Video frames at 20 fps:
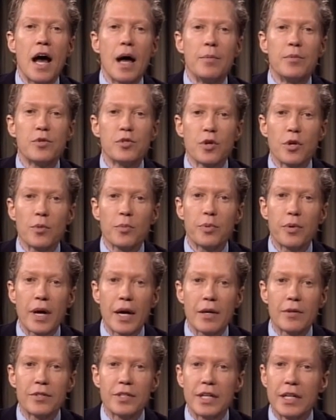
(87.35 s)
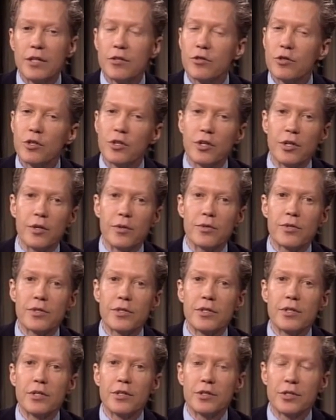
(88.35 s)
I'm so proud to
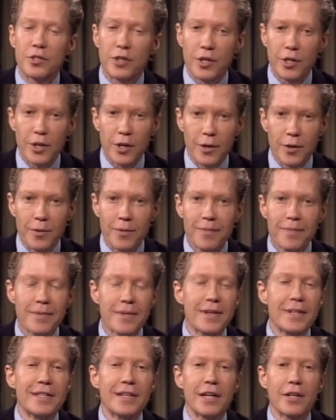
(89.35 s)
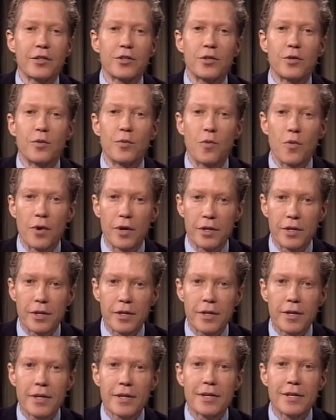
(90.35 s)
introduce to you Dr.
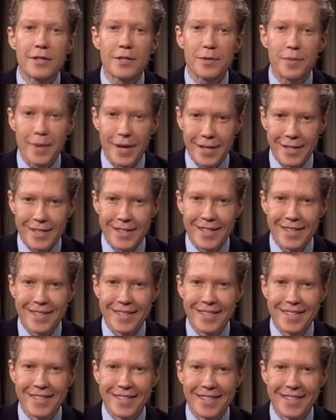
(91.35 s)
Werner Spitz.